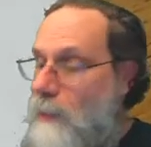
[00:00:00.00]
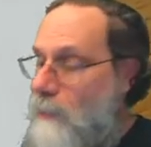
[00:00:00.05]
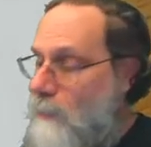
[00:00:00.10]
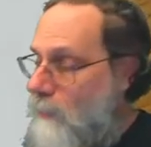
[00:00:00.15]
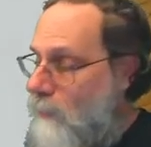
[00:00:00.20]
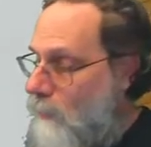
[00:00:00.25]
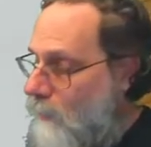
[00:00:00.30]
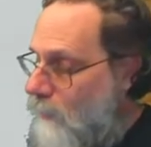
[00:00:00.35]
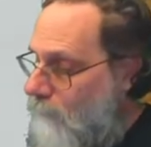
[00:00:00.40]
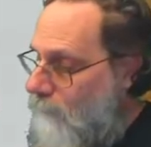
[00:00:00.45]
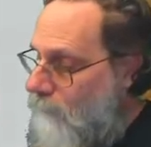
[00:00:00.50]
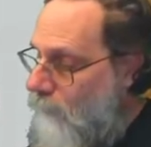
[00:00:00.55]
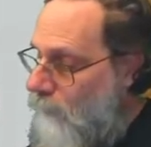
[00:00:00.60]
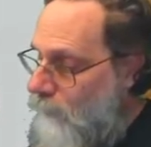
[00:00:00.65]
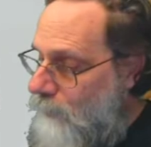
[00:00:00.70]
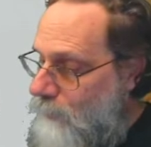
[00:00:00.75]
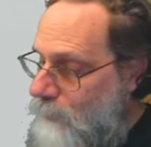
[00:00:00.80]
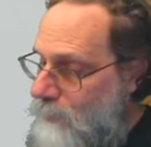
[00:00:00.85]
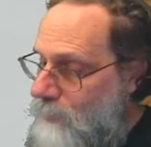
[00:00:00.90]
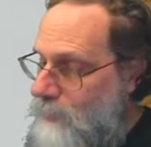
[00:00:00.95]
so that the
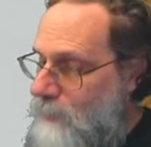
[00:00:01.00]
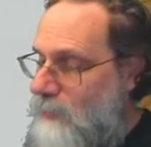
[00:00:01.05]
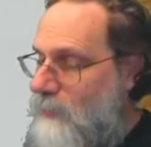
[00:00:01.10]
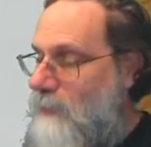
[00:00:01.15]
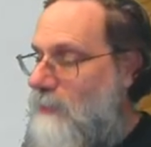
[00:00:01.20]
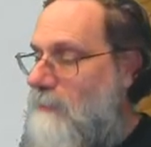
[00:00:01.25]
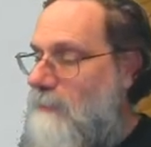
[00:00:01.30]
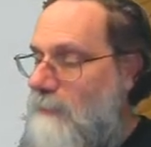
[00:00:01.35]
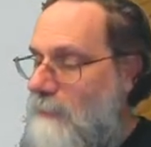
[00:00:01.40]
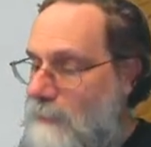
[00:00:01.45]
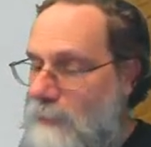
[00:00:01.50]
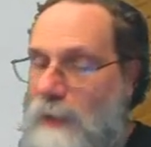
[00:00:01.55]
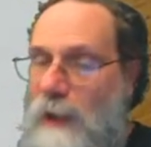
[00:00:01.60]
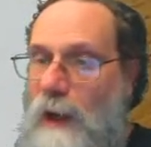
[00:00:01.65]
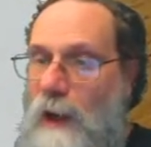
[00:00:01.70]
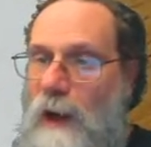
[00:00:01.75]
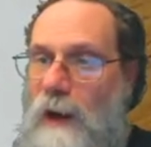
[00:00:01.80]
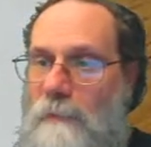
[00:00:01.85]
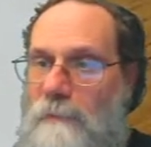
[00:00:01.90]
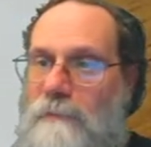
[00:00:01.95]
voltages,
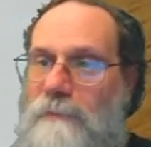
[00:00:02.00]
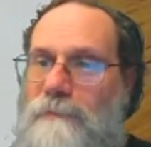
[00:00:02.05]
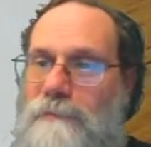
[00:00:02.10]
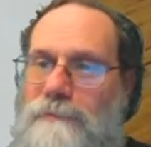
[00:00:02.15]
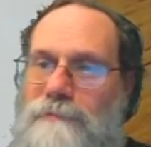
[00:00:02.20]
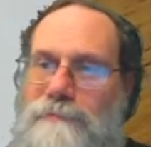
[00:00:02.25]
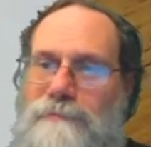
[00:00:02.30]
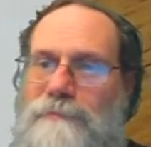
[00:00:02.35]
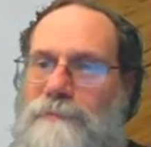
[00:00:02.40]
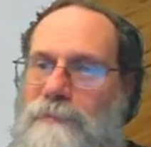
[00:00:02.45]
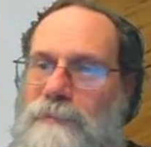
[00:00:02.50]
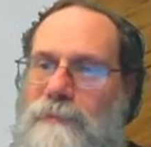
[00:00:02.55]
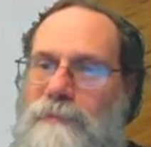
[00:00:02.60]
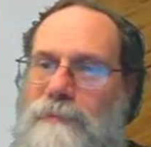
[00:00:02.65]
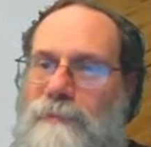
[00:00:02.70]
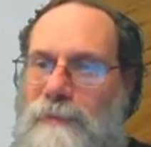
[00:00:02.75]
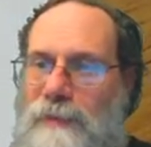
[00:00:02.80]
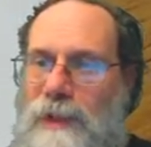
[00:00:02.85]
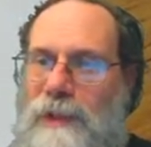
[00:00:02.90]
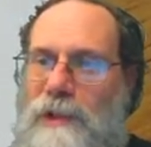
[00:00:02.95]

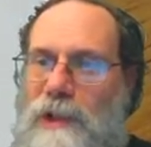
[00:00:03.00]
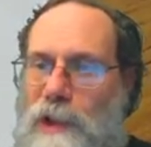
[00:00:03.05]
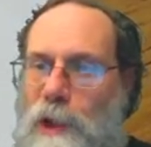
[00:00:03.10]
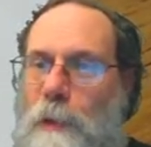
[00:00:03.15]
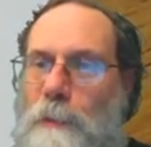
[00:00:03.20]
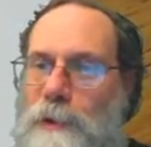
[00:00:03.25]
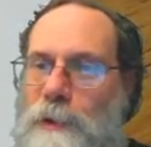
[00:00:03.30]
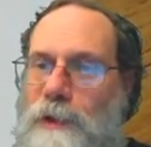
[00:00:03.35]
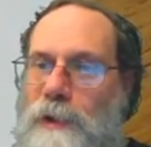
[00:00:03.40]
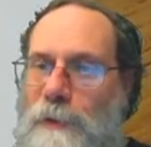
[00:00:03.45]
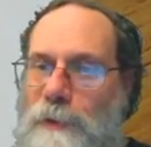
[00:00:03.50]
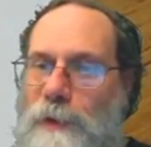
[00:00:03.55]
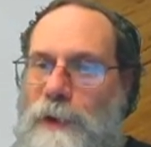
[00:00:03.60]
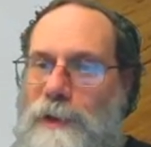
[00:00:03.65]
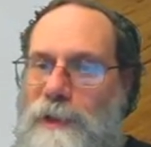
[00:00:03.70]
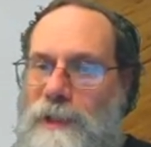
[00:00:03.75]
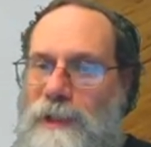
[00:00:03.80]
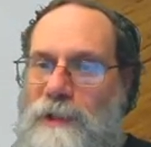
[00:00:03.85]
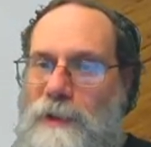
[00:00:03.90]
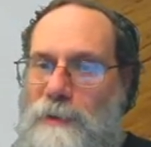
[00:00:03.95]
the slopes are
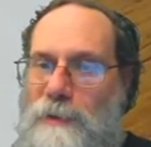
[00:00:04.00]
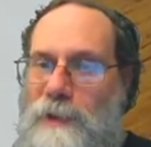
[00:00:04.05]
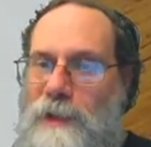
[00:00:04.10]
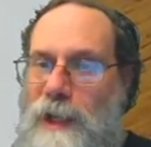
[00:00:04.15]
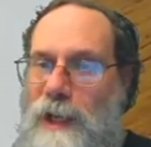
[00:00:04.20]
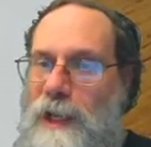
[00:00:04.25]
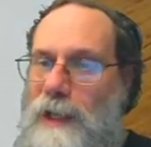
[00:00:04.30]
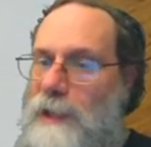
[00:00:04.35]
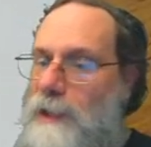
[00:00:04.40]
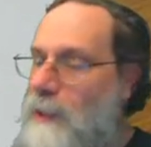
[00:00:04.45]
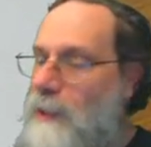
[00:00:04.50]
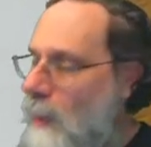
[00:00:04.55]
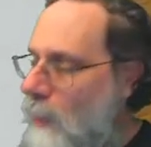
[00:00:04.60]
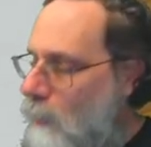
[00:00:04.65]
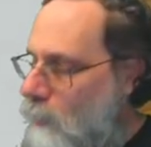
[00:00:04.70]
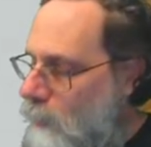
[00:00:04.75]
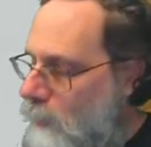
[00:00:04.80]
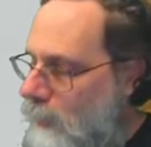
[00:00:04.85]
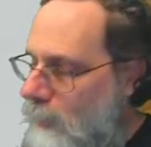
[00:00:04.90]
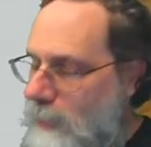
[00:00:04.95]
different on the two sides.
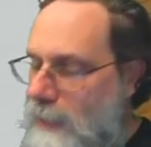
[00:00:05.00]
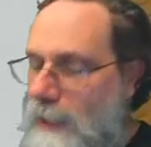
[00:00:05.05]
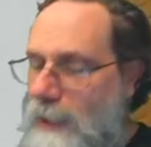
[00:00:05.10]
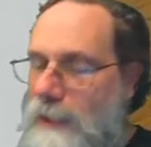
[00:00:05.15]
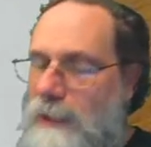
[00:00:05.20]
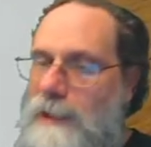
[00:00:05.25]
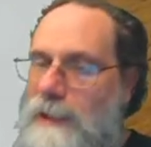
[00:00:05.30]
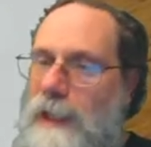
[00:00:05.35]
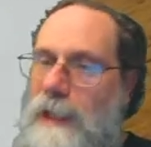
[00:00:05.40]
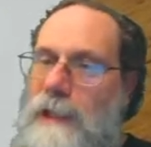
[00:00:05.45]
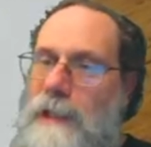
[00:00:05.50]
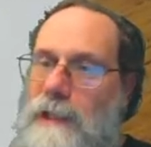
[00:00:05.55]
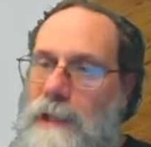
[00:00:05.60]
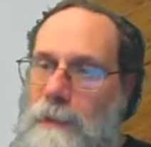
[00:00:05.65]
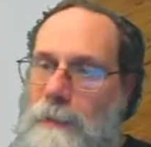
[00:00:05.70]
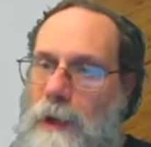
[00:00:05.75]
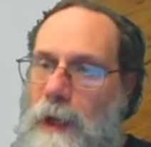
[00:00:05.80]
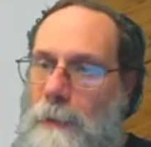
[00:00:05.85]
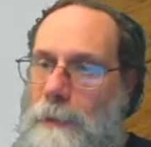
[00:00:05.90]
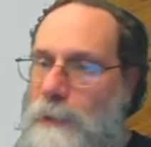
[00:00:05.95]
We're not going to get exactly the
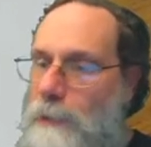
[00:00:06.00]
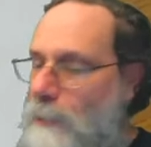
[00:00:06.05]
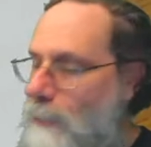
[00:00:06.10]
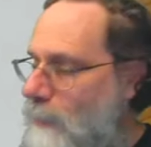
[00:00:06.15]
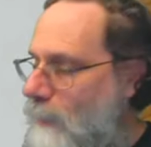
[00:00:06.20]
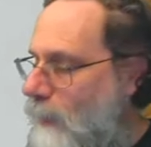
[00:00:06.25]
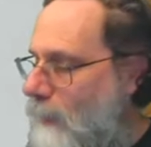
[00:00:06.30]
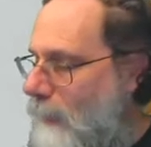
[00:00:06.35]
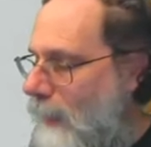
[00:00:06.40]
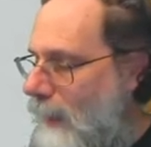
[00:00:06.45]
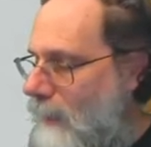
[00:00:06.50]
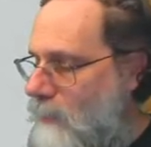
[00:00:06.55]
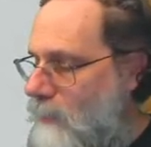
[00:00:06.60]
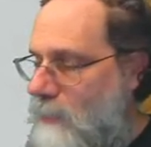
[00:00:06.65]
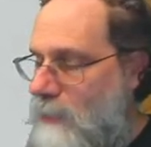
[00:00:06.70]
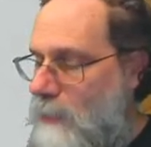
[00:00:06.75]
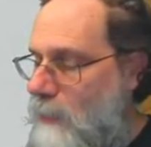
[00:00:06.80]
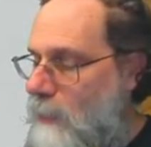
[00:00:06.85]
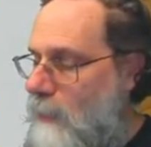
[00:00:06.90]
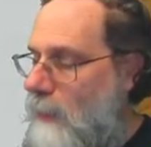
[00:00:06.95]
same coupling through the
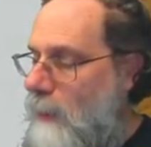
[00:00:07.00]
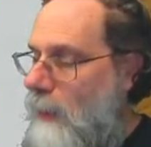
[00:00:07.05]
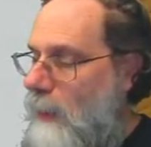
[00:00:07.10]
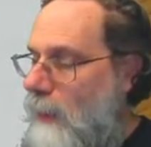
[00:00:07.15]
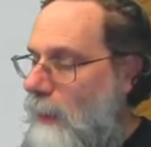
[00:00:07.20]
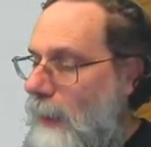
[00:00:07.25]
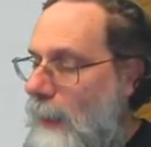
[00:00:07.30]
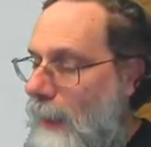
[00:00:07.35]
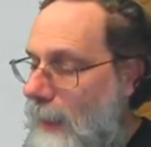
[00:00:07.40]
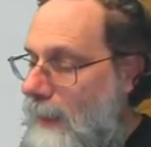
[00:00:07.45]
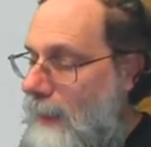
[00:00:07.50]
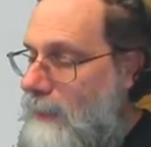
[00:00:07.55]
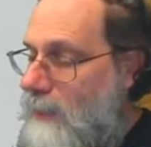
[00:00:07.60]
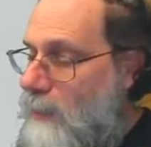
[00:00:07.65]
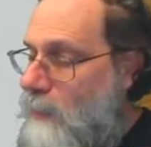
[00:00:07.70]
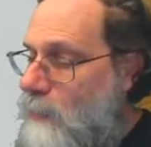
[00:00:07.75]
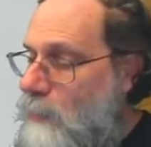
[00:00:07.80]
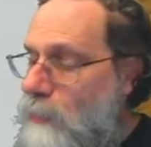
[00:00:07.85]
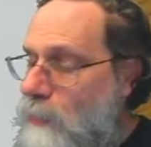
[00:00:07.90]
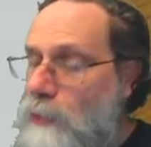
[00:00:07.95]
capacitor. And
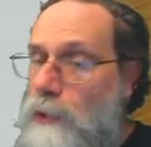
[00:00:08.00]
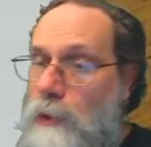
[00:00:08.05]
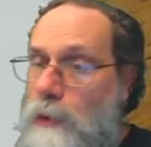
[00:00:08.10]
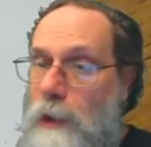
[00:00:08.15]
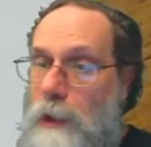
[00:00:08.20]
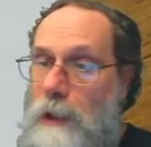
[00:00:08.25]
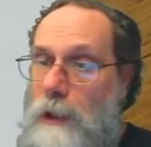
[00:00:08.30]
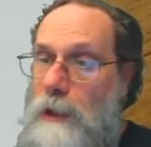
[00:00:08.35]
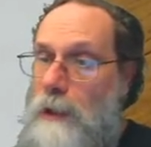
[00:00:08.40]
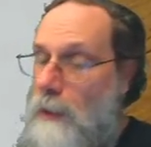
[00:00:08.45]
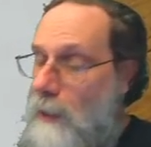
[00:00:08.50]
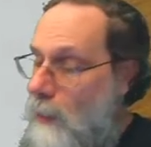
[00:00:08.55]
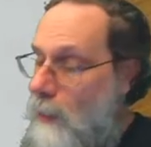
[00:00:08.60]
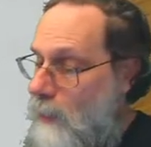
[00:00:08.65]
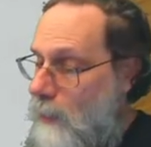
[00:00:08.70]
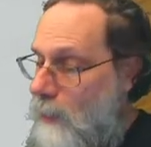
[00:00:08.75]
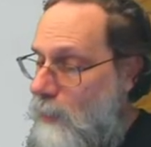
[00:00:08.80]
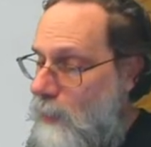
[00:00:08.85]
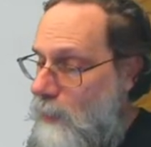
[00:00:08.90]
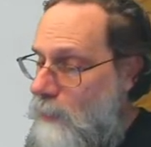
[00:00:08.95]
usually
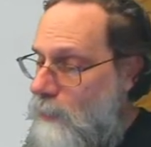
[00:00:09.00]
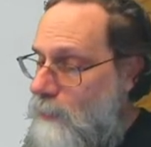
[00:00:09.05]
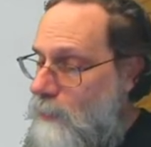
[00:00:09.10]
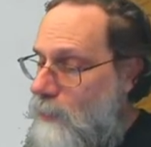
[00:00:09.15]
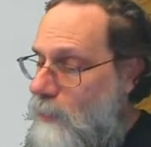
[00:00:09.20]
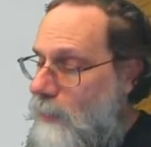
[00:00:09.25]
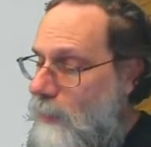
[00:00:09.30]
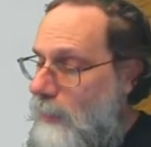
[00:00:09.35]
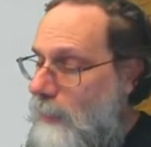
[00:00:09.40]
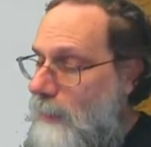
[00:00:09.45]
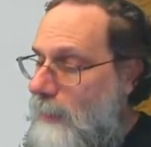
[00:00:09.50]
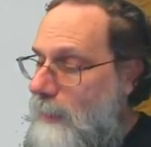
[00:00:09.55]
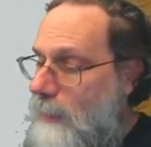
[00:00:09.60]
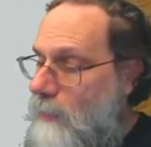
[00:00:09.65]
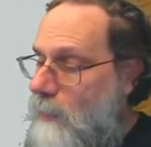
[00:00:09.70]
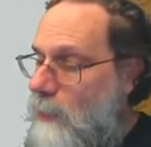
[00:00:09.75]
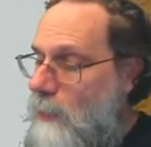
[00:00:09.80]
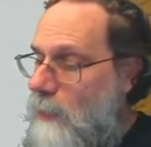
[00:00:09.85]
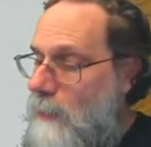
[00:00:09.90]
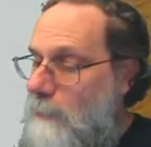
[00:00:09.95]
you see a
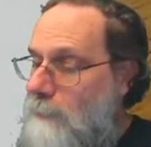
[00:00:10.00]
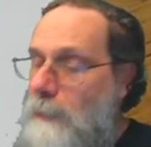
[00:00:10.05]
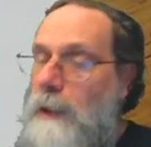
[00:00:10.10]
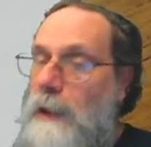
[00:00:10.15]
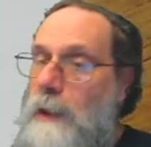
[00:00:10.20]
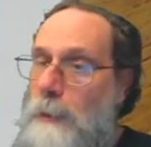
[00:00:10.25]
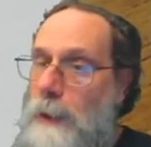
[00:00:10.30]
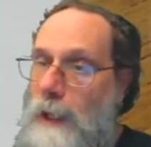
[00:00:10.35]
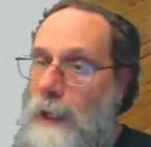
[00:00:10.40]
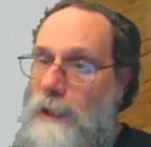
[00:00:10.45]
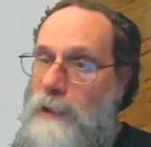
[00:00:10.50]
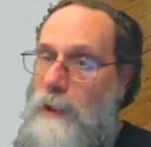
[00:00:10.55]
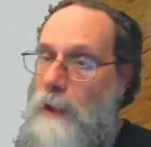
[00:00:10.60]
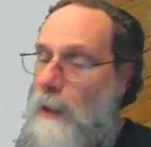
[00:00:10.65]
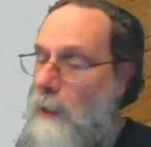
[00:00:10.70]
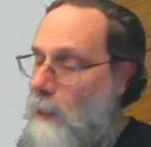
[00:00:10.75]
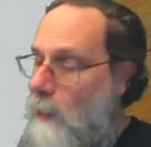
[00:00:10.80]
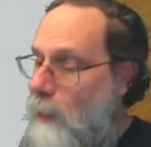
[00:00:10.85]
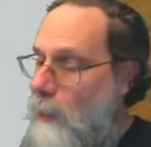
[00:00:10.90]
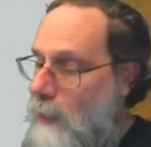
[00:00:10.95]
cleaner Miller
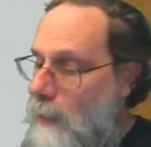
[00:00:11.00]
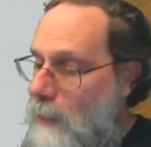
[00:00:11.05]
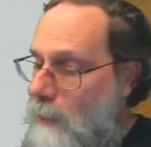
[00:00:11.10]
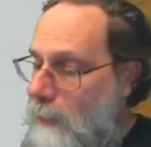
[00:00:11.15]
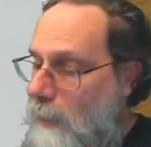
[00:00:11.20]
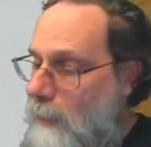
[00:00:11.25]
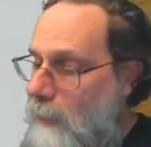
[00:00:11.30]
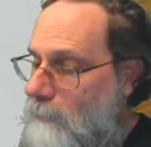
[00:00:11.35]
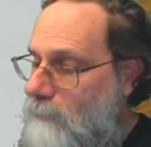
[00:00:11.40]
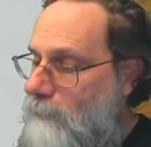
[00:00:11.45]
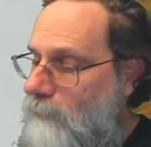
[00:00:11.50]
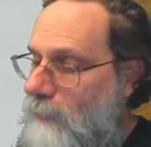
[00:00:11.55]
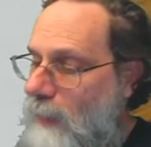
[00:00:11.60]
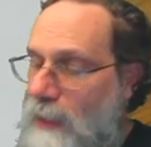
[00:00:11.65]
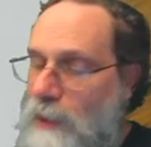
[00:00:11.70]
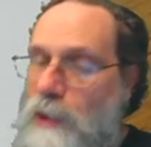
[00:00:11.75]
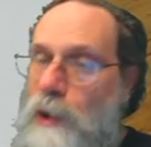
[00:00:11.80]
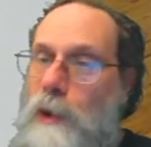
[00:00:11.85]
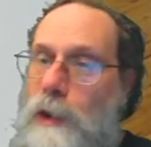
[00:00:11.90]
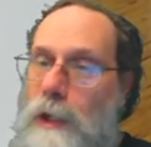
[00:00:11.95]
plateau
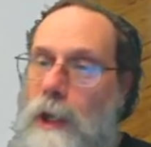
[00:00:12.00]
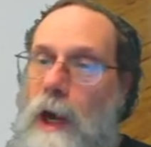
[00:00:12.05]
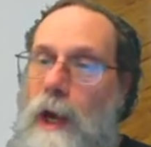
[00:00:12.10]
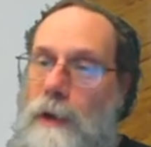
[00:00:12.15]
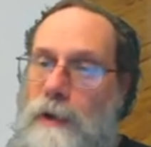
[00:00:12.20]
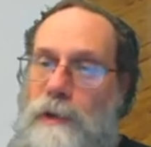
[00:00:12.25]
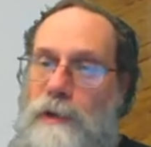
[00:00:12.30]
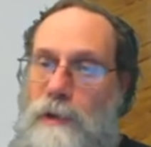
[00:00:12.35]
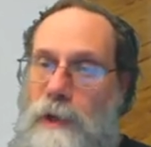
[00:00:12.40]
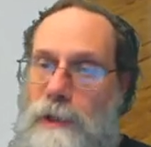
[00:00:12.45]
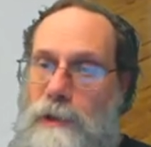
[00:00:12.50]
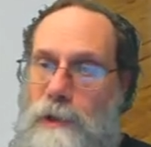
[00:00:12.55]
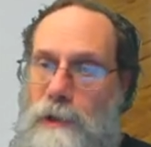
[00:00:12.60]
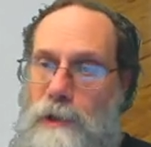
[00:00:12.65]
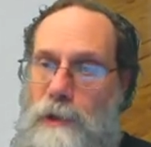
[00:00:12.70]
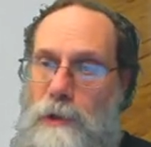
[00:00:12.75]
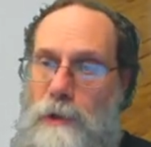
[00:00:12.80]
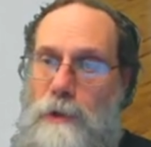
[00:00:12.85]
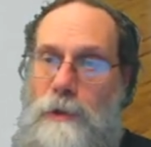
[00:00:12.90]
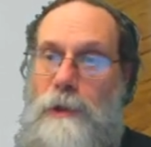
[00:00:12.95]
on turning on the
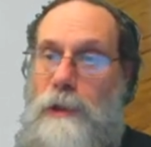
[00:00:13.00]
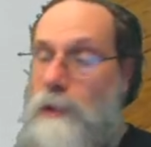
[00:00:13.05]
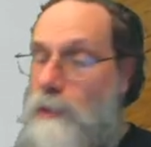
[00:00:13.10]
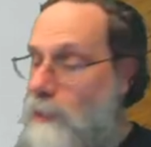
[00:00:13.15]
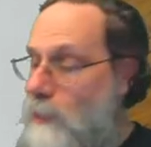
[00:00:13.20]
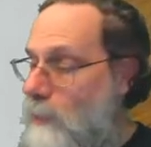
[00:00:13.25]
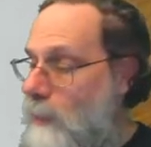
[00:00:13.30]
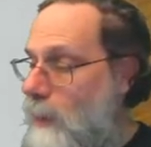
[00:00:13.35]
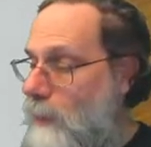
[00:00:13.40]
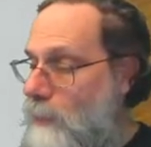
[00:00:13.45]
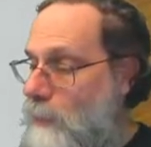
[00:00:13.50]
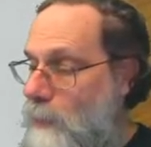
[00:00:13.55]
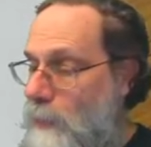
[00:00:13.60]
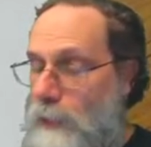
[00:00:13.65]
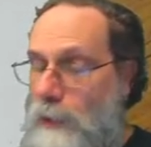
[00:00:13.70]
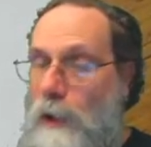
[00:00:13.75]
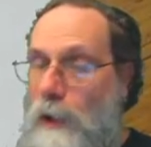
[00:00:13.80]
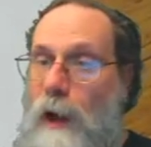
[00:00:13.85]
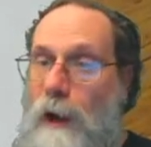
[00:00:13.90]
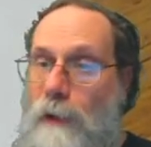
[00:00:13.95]
transistor than you see on
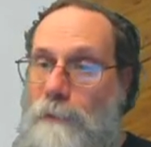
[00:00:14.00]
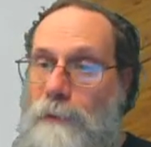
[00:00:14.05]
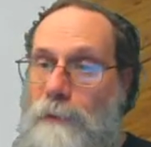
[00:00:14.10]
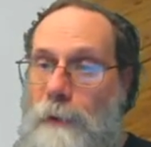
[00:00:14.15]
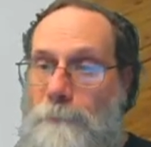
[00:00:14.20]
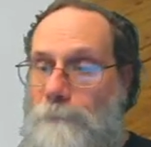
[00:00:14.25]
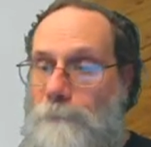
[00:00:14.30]
turning it off.